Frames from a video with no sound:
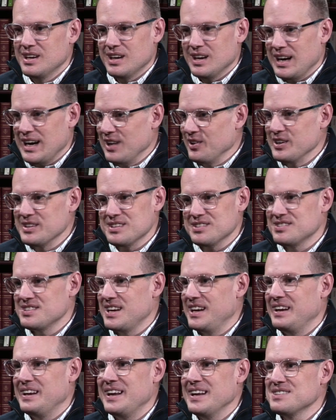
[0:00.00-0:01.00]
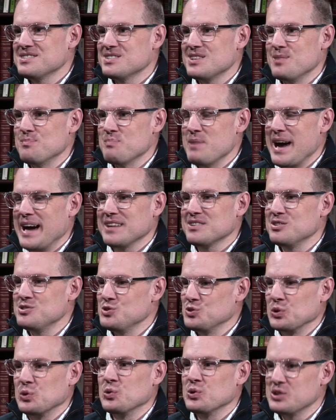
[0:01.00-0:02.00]
I like to say it gets them back to
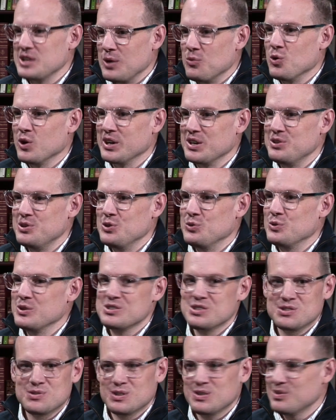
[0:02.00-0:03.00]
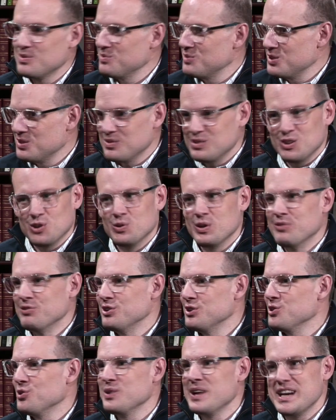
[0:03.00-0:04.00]
doing what they want to do, which is
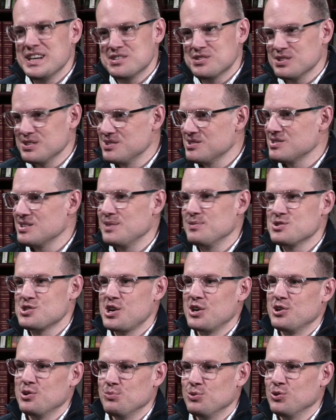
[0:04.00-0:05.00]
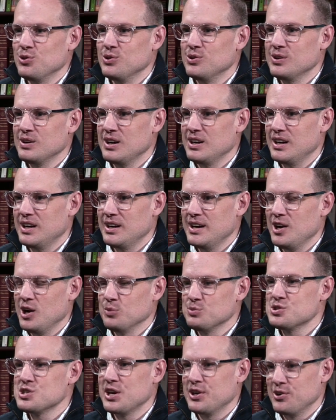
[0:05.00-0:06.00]
deliver donations and
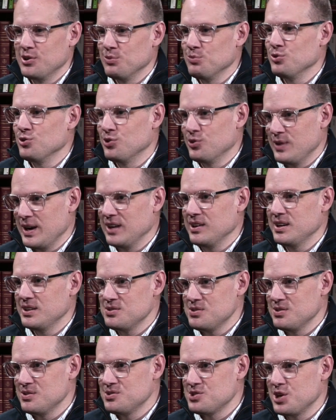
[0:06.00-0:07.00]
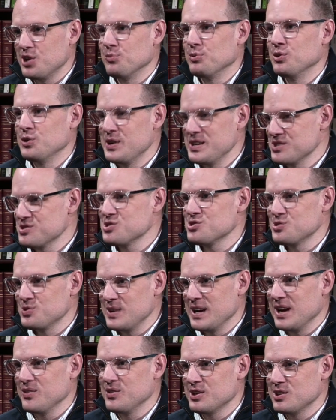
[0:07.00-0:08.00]
help charitable donations
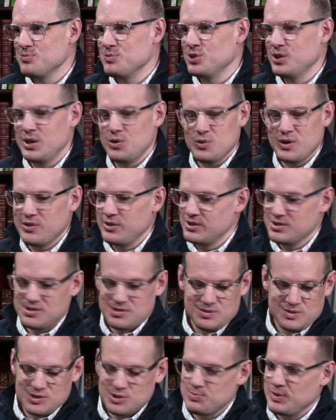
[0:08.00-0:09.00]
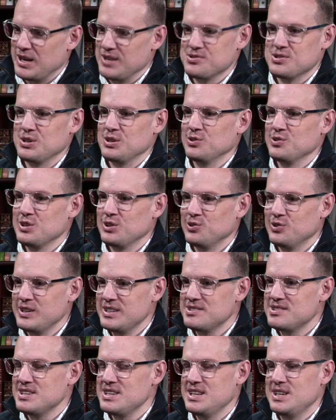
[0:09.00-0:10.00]
around the community, whether it's sponsoring a Little
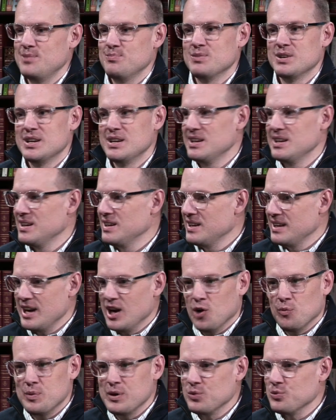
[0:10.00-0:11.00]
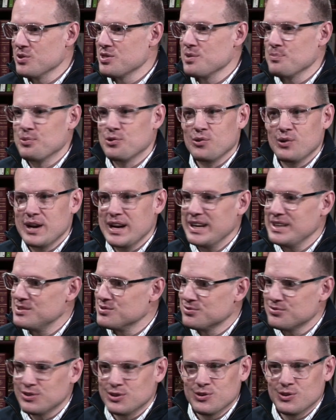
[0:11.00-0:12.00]
League team, helping with the
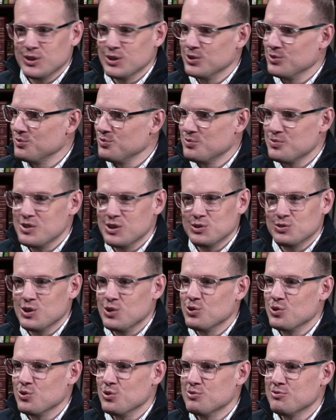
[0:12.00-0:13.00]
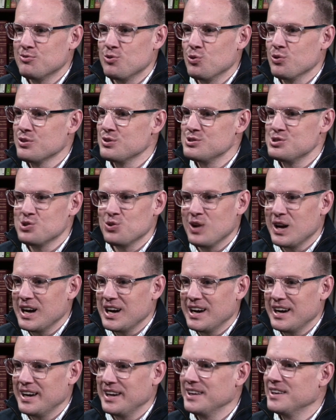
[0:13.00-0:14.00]
parades for the local 4th of
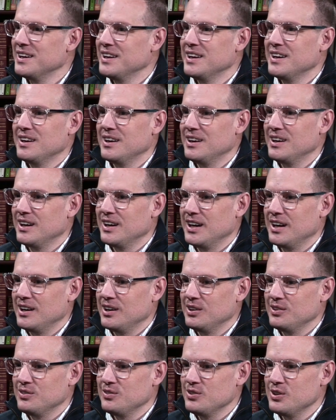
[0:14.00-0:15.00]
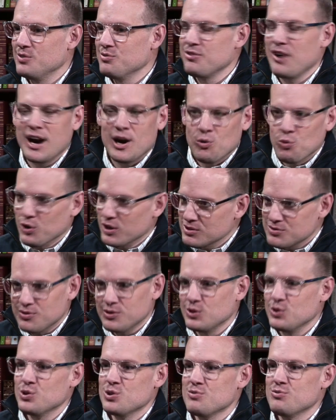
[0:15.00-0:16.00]
July, the fireworks for
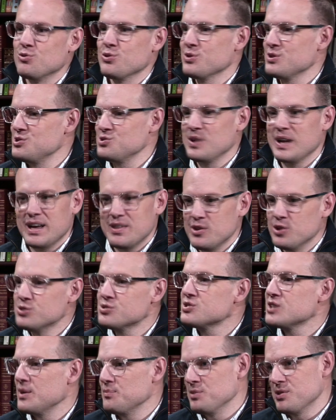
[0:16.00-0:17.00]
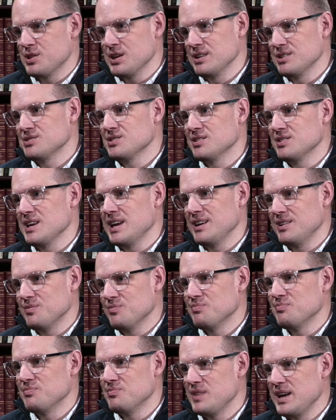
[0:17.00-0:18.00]
the local 4th of July, those type of things that they
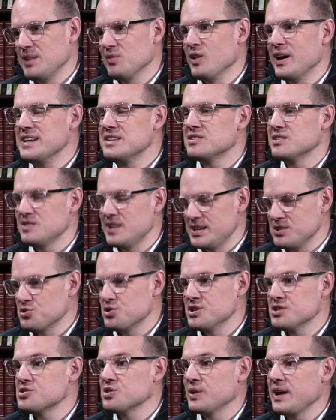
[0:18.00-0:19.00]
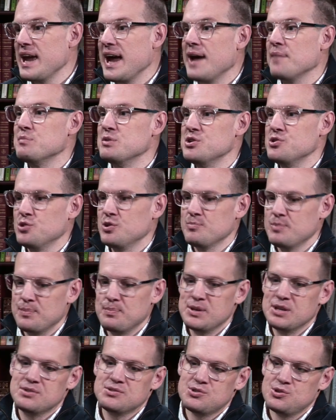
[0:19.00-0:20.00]
traditionally have been doing, but
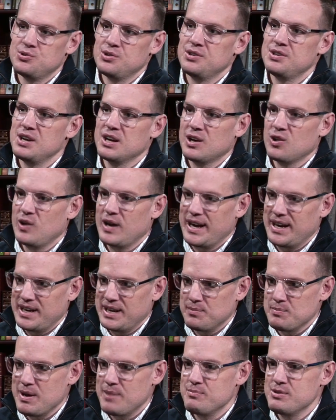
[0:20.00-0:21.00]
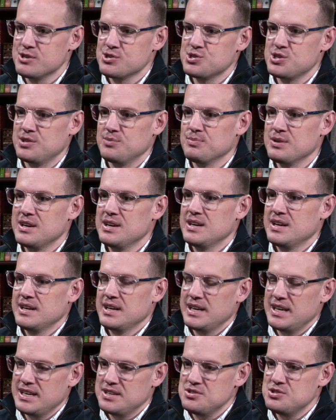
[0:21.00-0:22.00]
due to declining membership
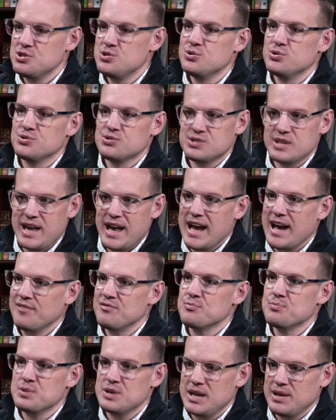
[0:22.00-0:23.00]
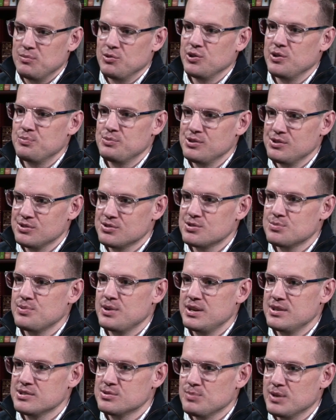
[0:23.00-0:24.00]
and dues, they haven't been able to
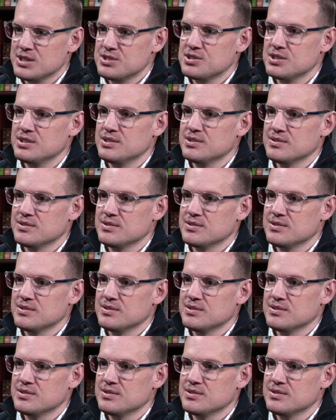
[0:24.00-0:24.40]
participate as much in.